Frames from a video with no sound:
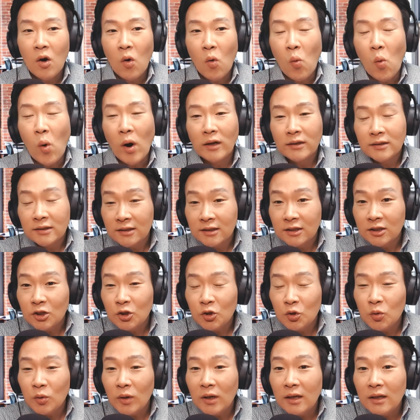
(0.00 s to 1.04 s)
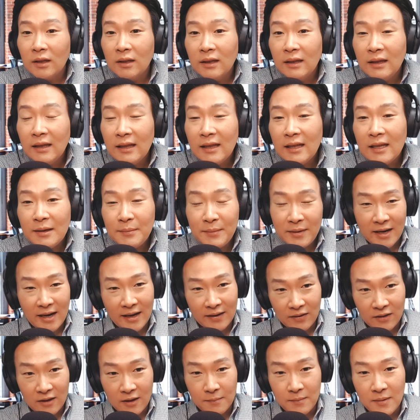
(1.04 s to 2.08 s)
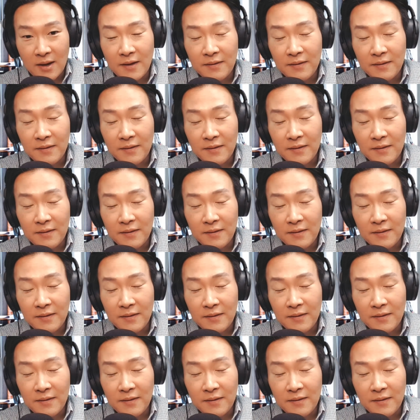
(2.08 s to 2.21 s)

wants to eliminate them,